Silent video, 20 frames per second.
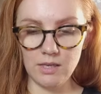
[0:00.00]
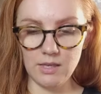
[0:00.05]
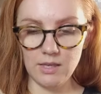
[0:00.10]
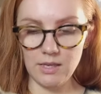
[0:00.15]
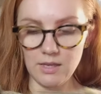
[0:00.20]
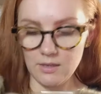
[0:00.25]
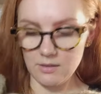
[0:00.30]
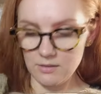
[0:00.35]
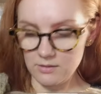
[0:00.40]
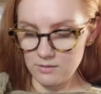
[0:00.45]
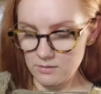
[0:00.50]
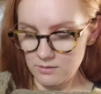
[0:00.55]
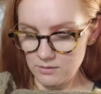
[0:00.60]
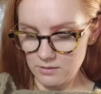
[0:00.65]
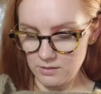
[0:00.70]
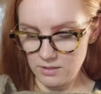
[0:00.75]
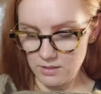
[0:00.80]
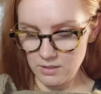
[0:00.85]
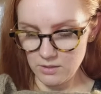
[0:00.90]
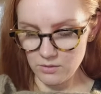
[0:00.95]
and
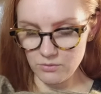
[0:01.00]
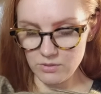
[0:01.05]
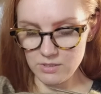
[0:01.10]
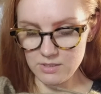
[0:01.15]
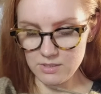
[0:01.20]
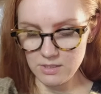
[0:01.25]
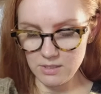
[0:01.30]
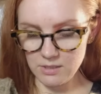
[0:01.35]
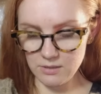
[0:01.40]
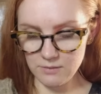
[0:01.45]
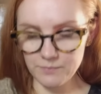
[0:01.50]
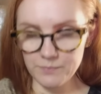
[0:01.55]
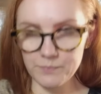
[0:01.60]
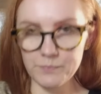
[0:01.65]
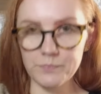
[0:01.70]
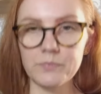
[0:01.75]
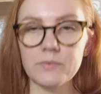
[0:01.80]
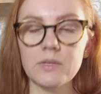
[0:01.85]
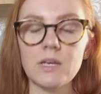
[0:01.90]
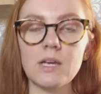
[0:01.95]
increasing
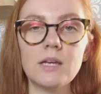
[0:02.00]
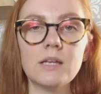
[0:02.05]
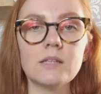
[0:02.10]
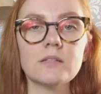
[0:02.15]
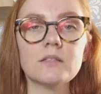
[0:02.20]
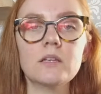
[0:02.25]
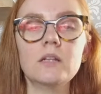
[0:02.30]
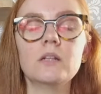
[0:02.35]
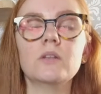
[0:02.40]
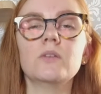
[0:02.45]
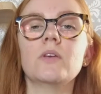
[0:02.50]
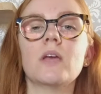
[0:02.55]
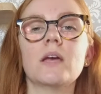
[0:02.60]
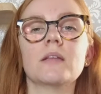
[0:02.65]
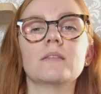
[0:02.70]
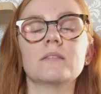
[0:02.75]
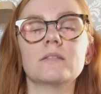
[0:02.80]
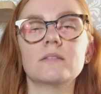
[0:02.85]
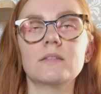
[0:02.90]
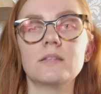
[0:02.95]
until you
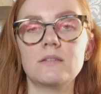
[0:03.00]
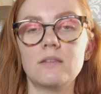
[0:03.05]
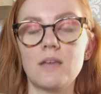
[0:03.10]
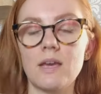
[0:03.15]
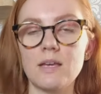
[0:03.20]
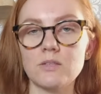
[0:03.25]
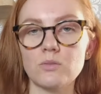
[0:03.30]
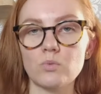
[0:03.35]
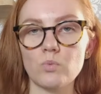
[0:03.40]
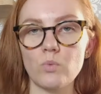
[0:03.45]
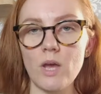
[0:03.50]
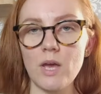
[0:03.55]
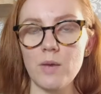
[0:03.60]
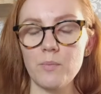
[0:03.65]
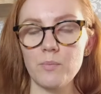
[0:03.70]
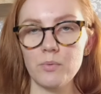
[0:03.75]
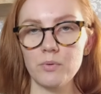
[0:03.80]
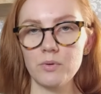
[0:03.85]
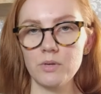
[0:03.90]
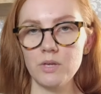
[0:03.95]
get the nice
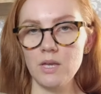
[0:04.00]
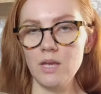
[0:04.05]
wrap,